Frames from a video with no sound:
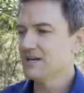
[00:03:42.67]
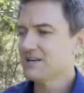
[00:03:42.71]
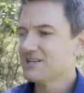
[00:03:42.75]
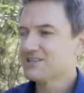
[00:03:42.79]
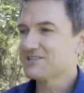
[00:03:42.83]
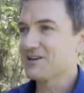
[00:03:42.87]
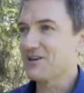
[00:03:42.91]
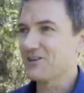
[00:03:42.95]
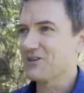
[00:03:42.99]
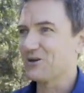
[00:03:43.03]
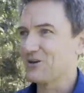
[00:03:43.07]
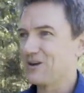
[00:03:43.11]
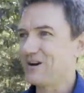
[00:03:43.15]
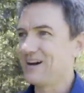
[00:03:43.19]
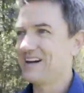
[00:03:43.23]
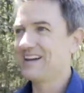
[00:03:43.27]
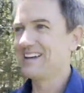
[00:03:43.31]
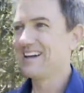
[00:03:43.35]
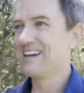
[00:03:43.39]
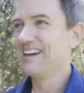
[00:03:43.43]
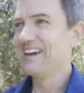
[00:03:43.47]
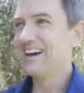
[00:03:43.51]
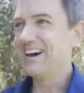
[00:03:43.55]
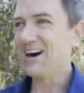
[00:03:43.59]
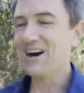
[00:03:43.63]
So I thought,
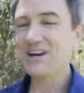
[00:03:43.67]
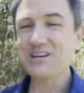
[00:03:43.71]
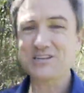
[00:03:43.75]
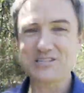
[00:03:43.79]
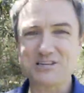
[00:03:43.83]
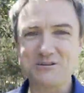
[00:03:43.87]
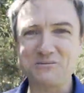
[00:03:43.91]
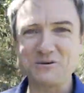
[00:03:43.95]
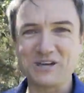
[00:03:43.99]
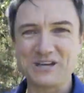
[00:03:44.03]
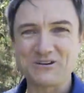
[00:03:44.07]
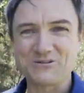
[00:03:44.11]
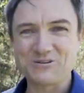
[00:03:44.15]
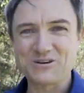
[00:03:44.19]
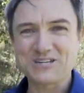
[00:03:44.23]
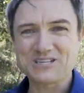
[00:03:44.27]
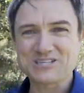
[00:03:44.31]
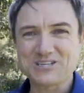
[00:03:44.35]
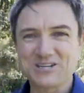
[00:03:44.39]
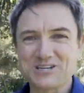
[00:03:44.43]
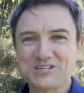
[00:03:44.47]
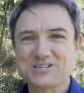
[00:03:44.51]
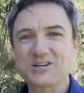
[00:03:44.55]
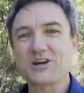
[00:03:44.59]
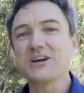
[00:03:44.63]
I used to be a
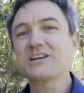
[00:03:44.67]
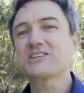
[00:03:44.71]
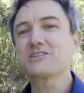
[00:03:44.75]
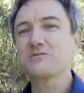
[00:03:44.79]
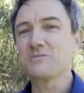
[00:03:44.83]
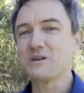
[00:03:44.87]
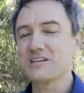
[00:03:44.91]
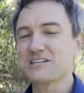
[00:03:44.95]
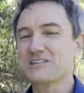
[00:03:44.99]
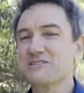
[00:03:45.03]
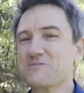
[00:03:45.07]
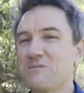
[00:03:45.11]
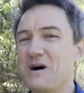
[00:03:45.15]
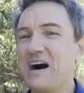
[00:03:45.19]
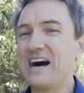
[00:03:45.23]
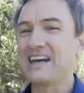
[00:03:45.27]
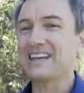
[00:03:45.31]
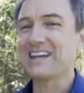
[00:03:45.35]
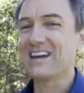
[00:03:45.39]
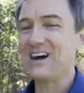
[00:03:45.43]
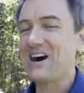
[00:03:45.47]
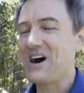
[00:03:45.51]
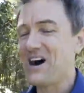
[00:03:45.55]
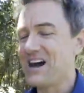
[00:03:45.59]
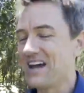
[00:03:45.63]
researcher, I used to be a
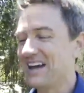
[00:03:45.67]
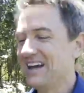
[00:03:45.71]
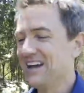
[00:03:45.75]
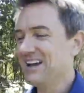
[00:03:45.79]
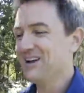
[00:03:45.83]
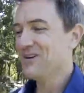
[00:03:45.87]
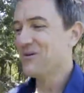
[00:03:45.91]
smart guy.